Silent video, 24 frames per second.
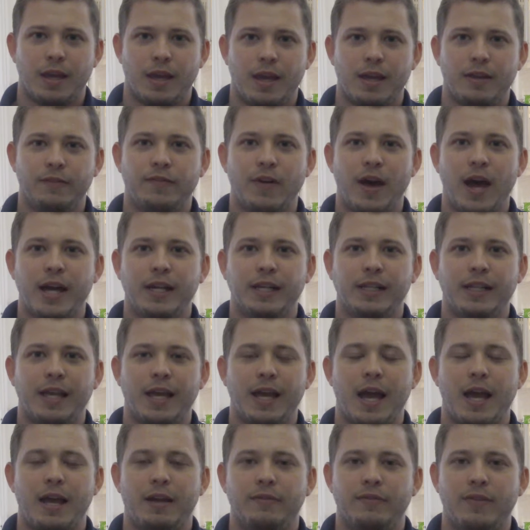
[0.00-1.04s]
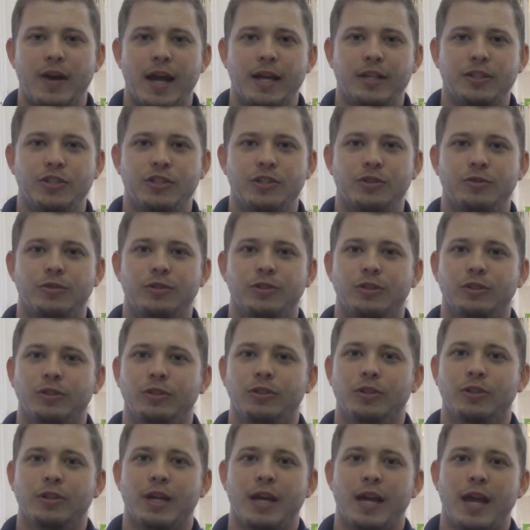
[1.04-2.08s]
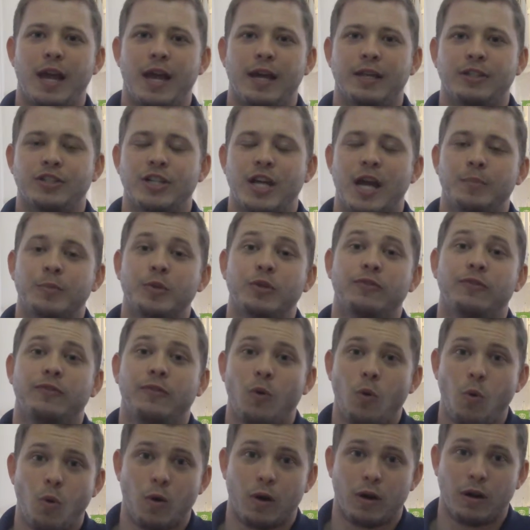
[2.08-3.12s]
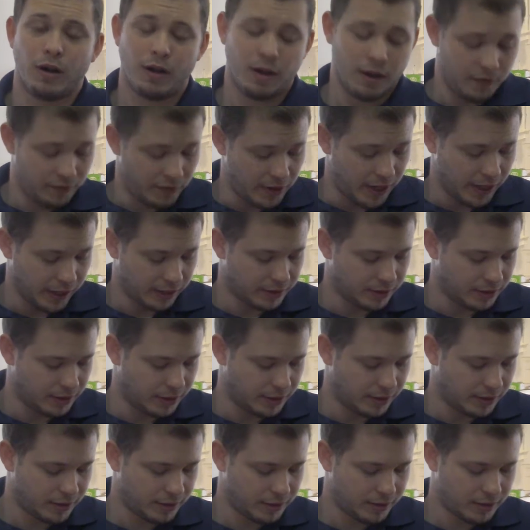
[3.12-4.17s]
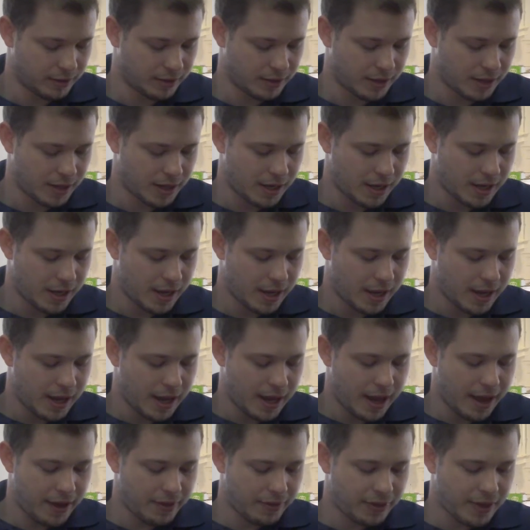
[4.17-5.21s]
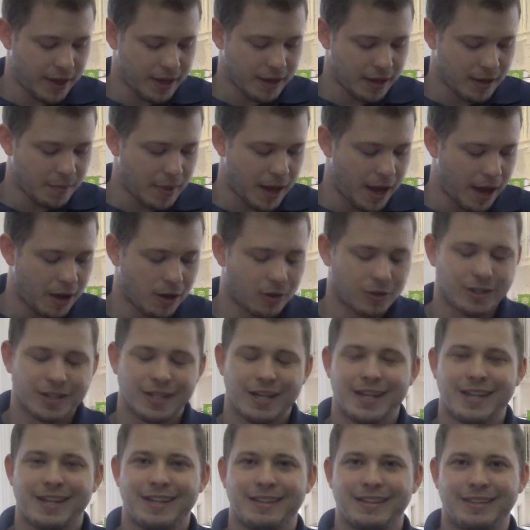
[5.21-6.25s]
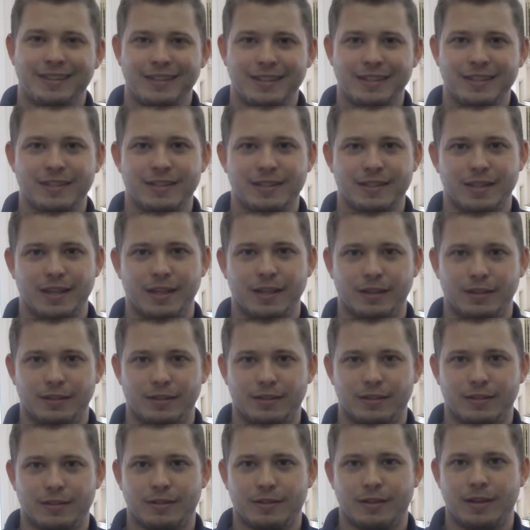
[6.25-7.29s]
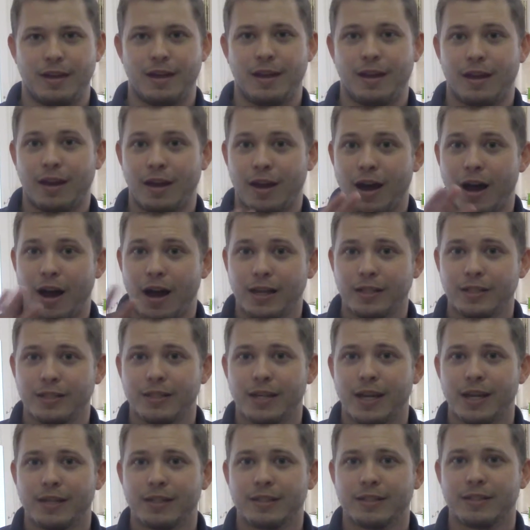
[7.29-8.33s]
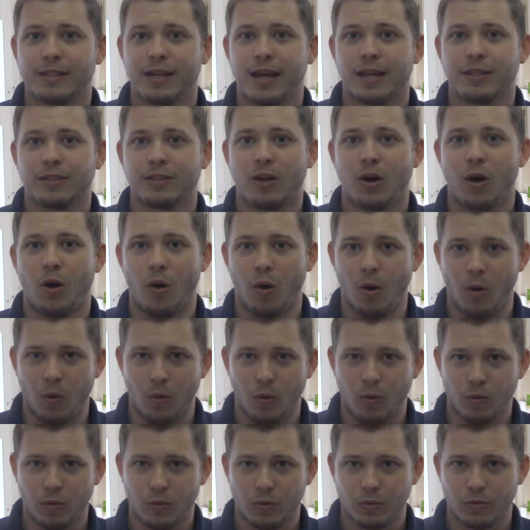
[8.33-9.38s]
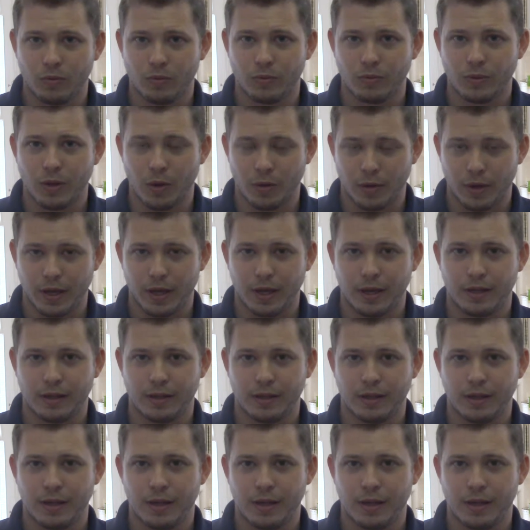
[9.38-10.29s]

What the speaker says: And finally, I invite you to look at chapter 4 of Exodus and think about these things, context as a whole, okay?